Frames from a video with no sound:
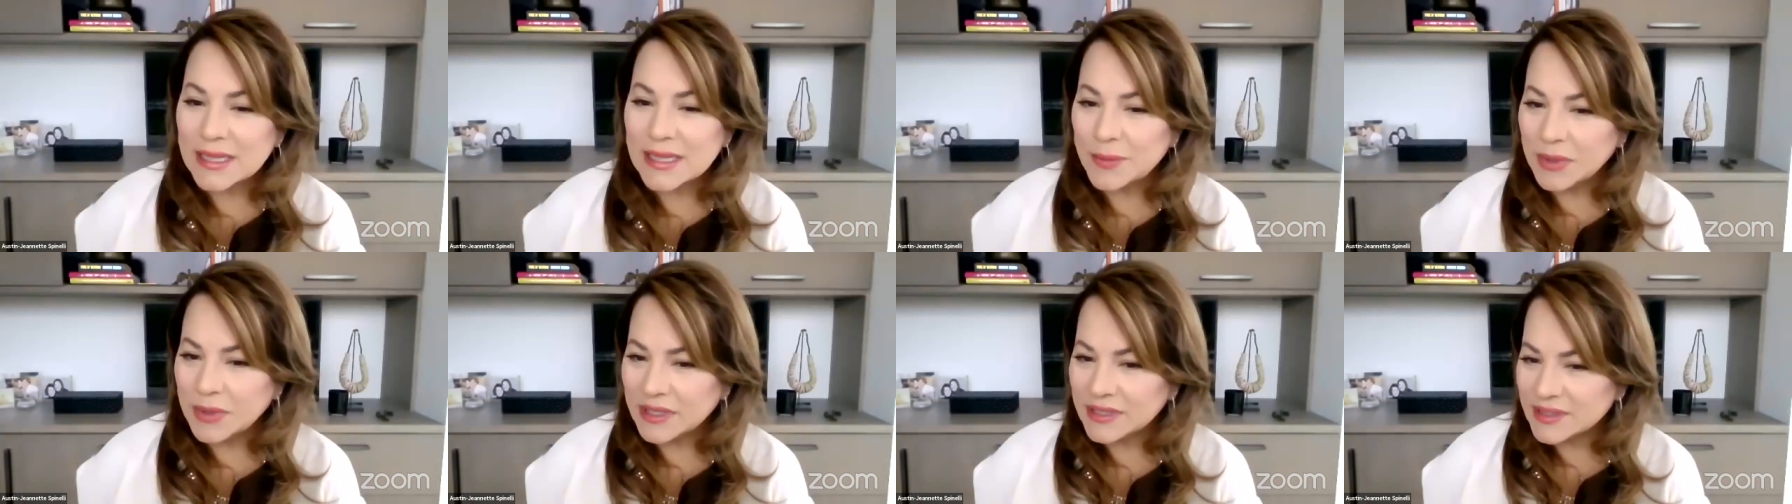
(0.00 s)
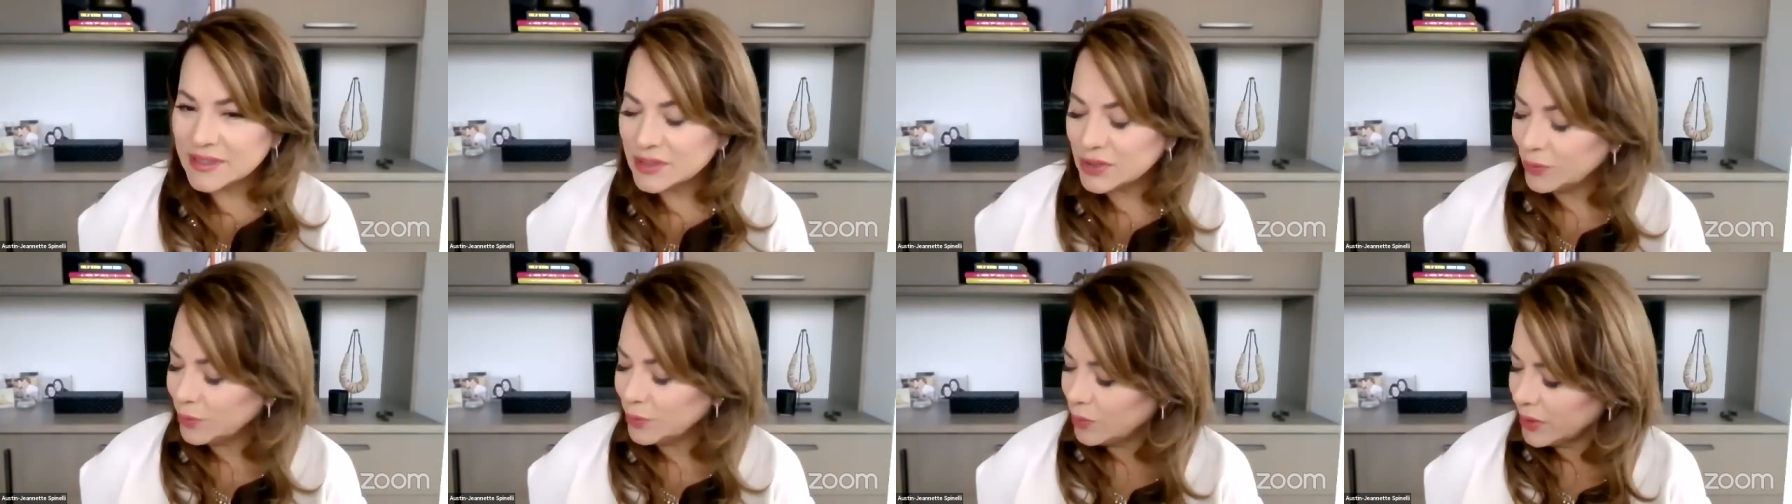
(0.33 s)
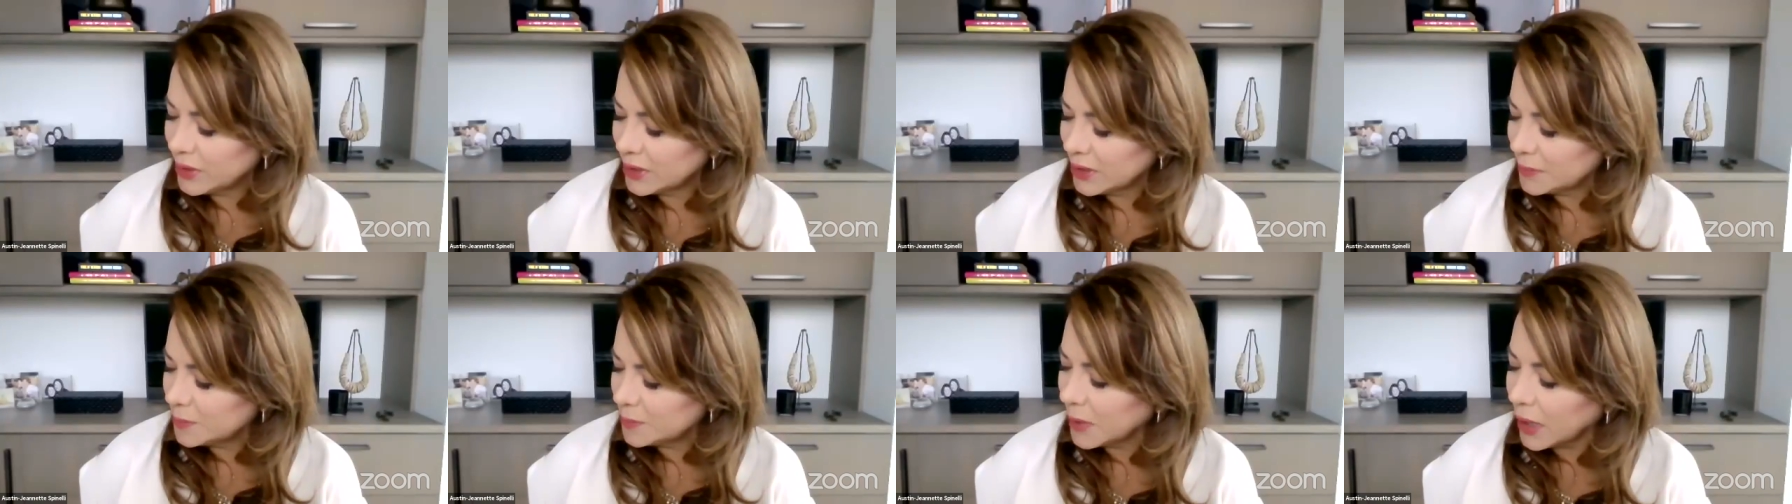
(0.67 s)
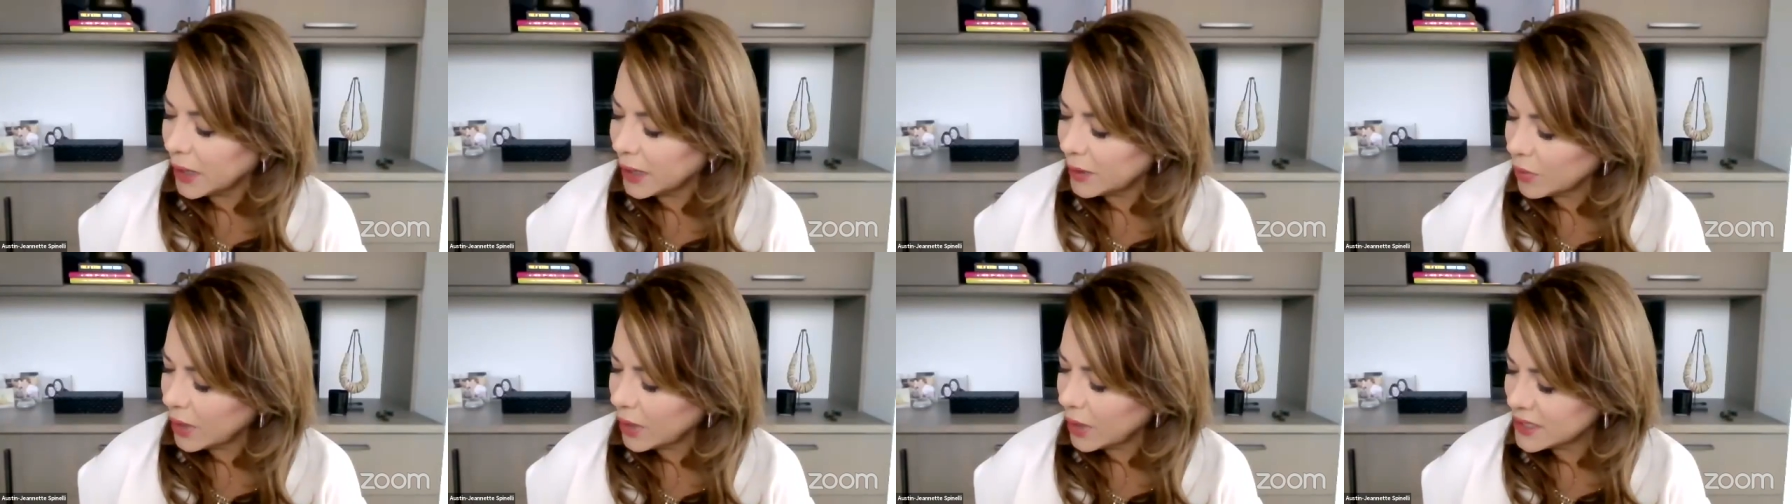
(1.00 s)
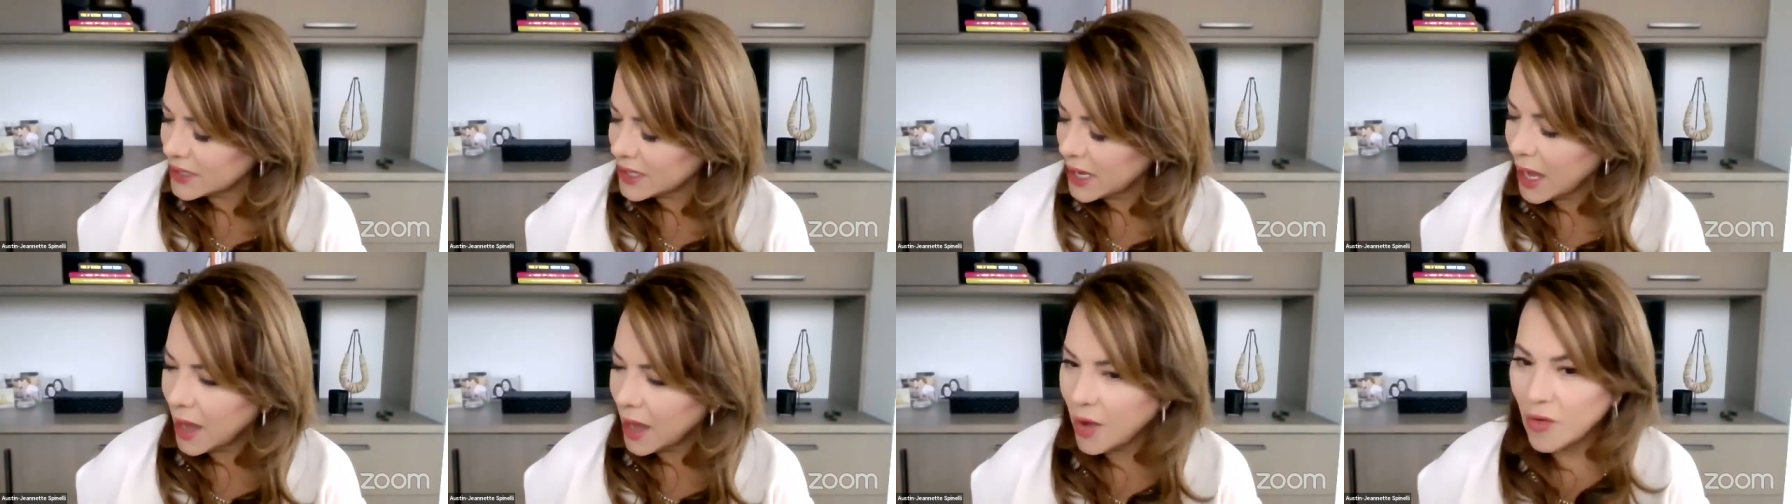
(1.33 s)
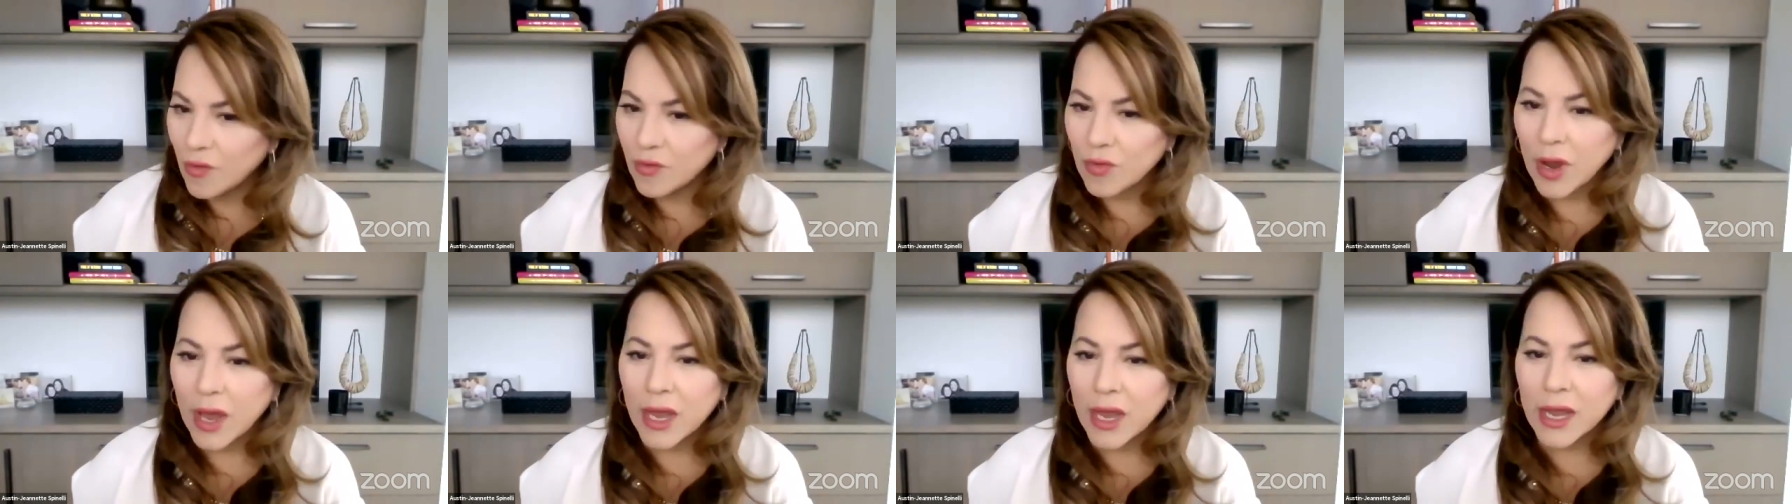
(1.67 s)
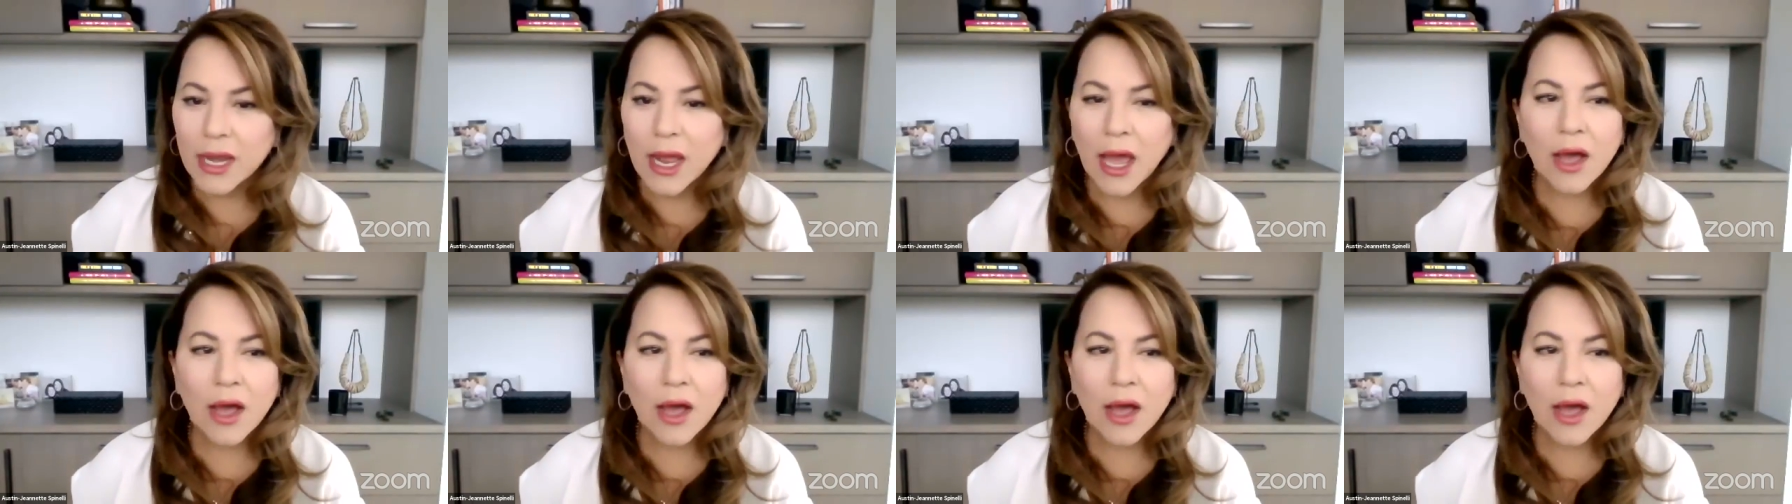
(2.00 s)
That means we could buy right now, right?